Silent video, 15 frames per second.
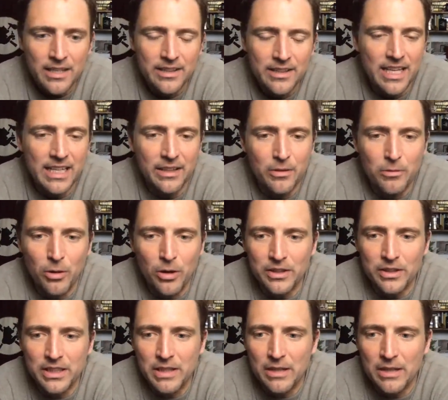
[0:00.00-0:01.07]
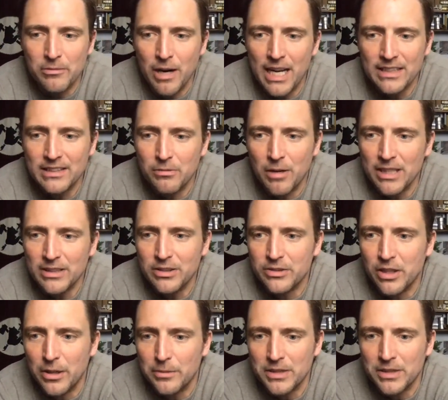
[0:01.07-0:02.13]
think of the world in racial
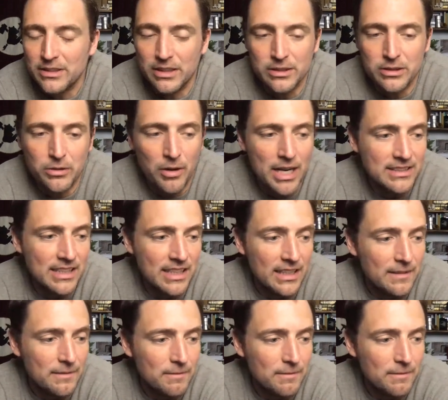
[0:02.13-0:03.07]
terms. It's just crazy.